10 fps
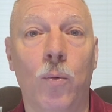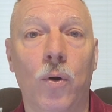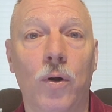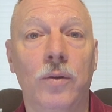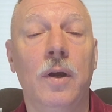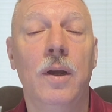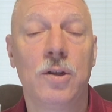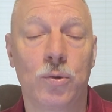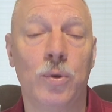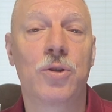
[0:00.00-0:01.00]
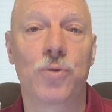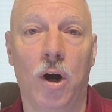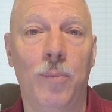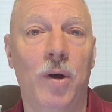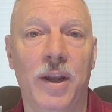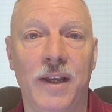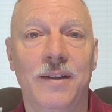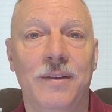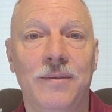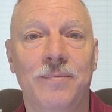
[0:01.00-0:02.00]
the world to withdraw money
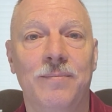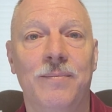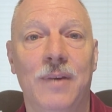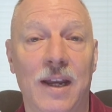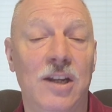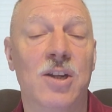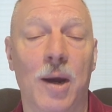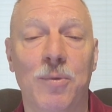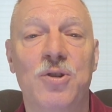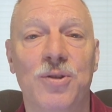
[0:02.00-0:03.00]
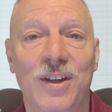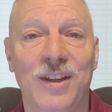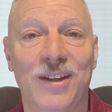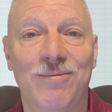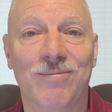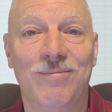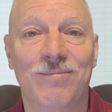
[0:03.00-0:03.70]
anytime that you need it.